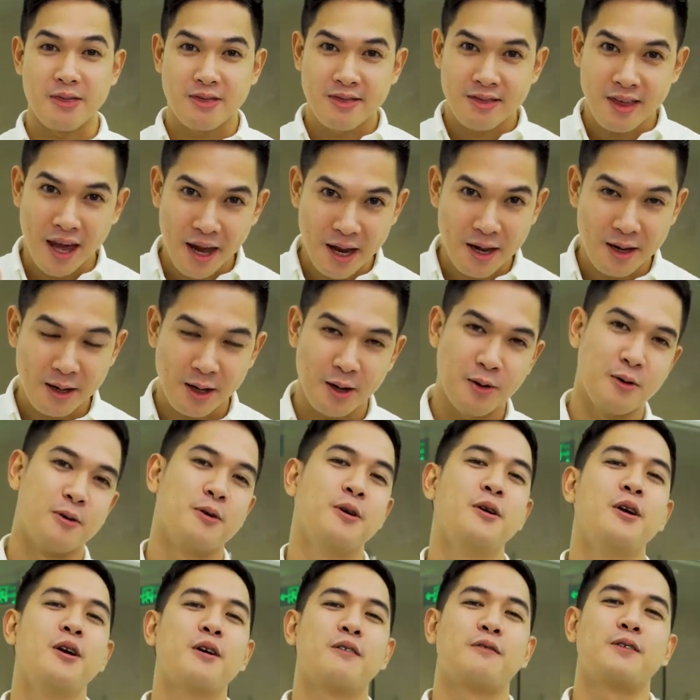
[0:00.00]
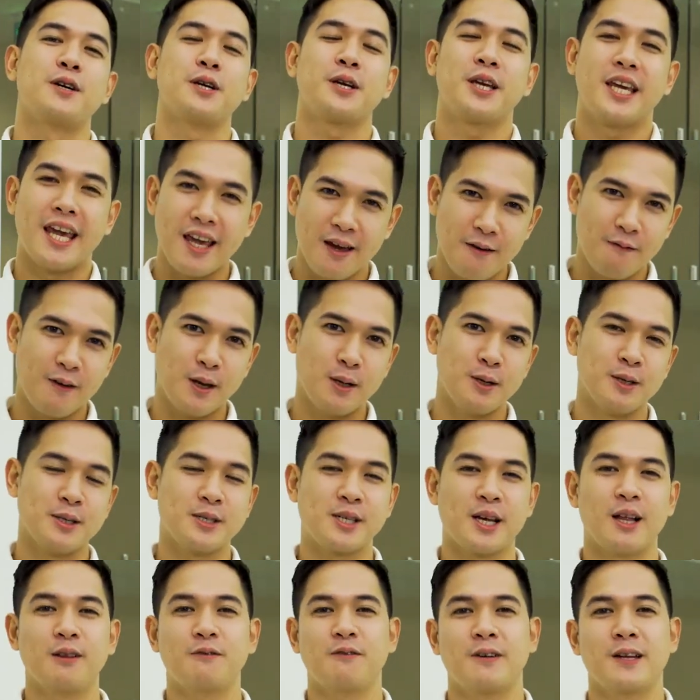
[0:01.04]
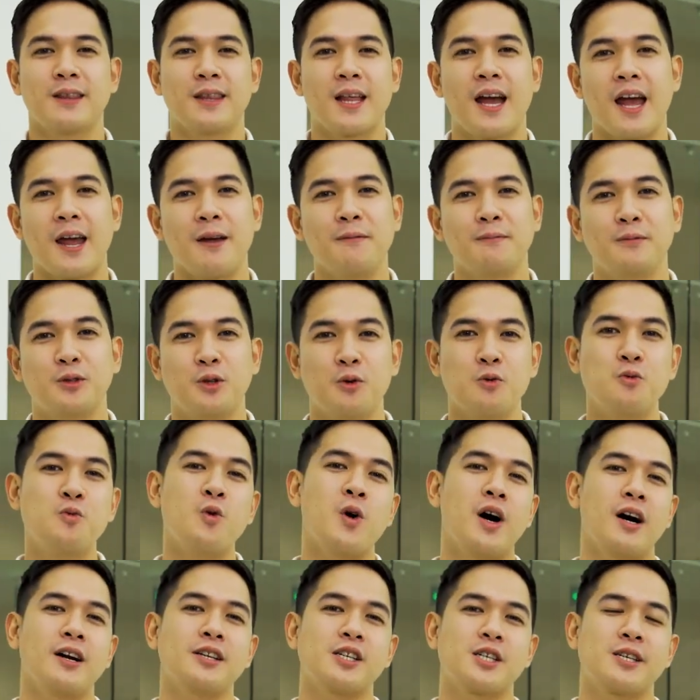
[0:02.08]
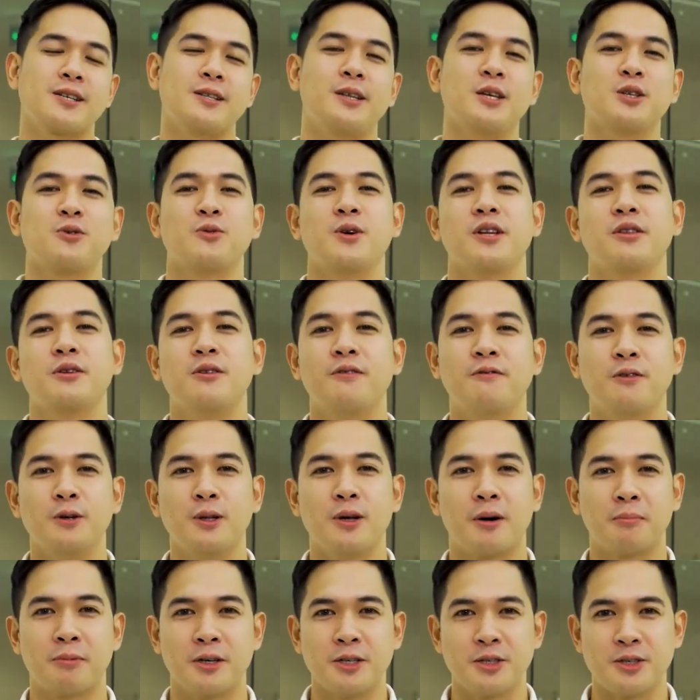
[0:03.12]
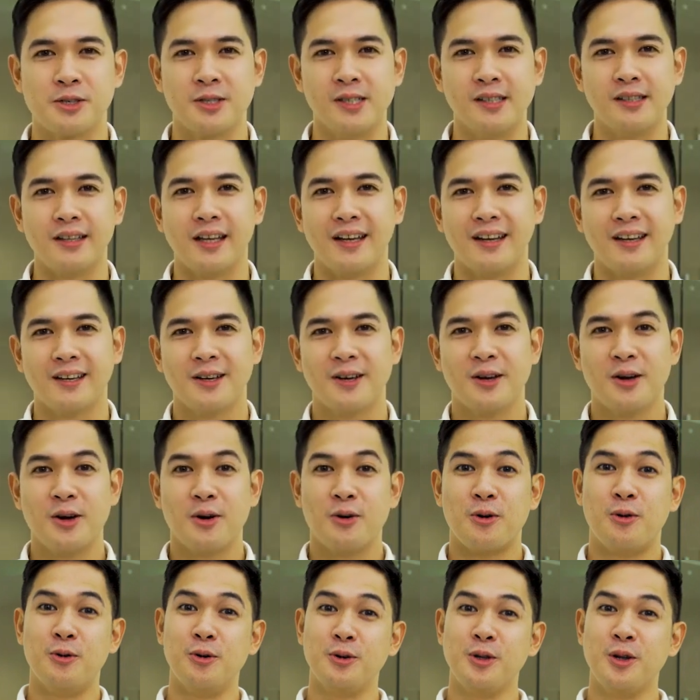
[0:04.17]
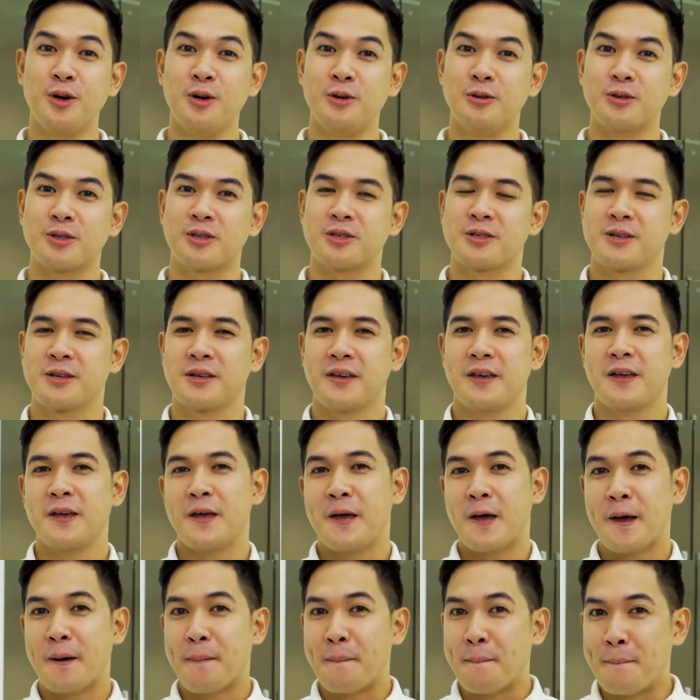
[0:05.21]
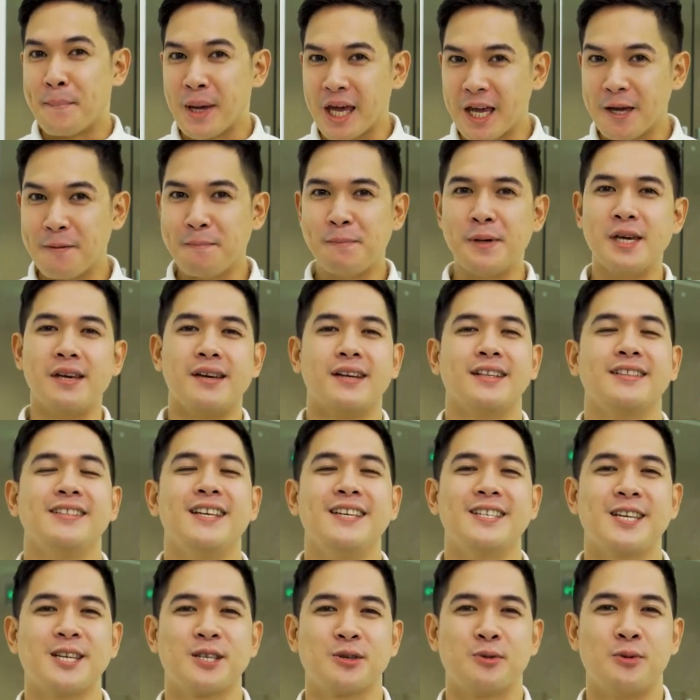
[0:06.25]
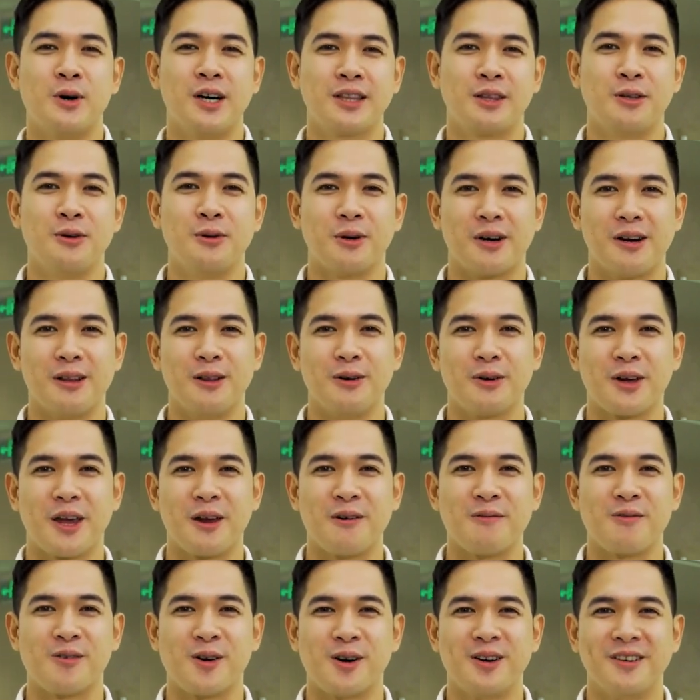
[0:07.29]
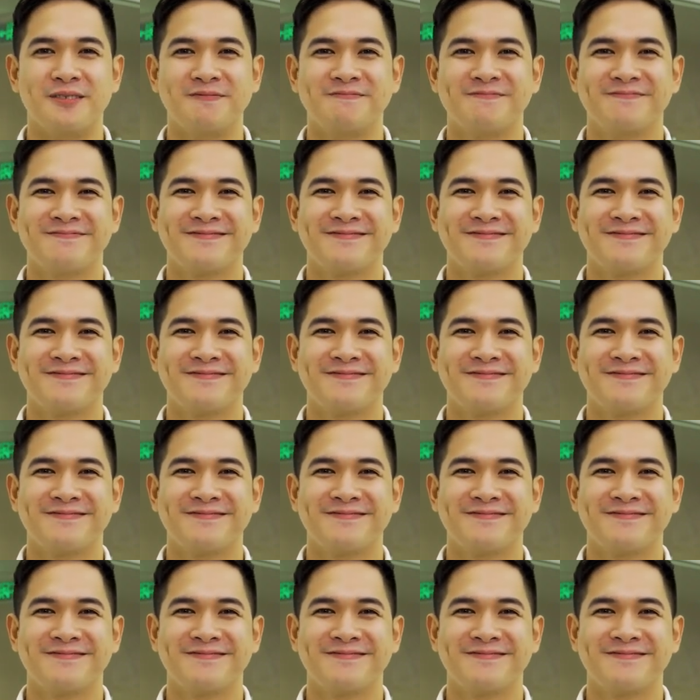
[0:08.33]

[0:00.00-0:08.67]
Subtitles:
and thank you for giving yourself a time to watch this wonderful opportunity. Who knows? Maybe this is what you are looking for.